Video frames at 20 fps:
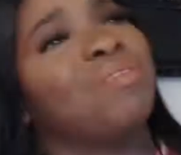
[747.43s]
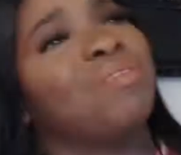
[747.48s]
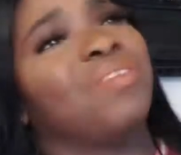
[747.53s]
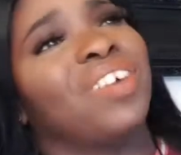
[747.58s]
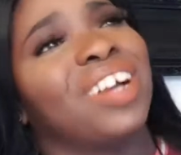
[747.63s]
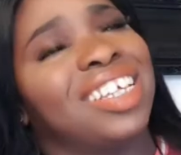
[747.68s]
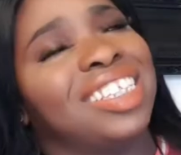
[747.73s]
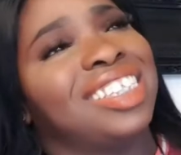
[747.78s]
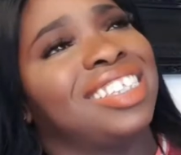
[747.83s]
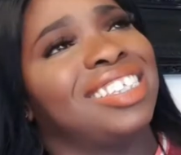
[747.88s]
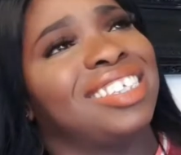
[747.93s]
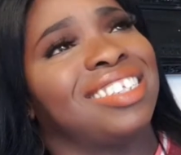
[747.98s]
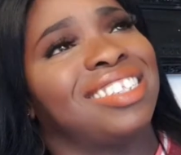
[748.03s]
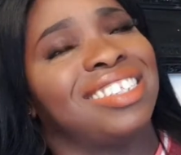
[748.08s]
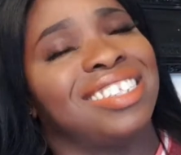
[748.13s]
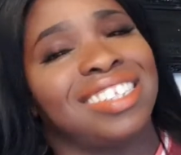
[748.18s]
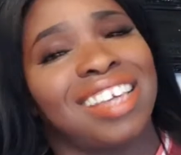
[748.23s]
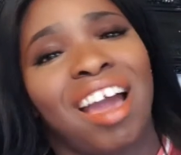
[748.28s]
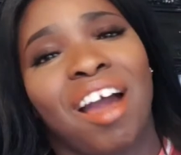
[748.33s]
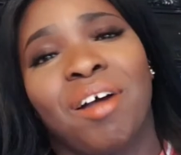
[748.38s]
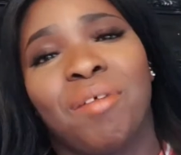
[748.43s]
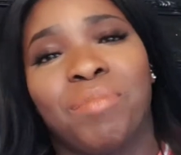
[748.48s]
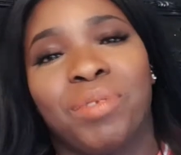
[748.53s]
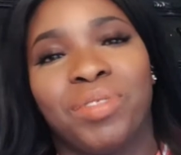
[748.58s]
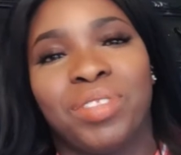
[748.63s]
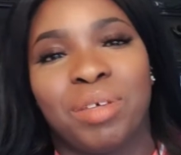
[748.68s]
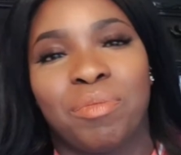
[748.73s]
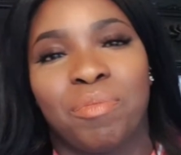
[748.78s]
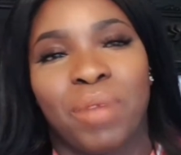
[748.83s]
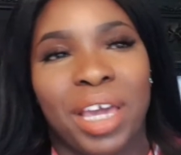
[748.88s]
went to town
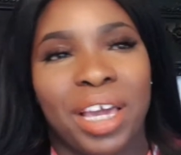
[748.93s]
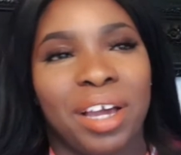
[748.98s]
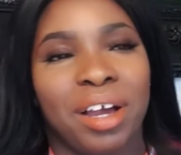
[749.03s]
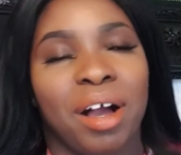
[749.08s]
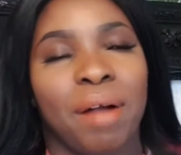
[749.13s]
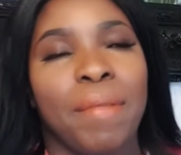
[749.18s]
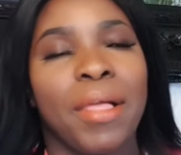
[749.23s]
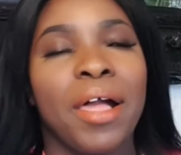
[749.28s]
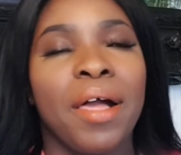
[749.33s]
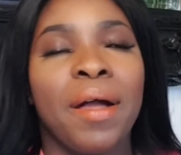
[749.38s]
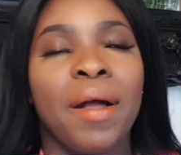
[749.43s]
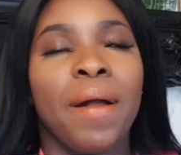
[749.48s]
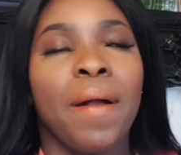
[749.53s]
with the makeup.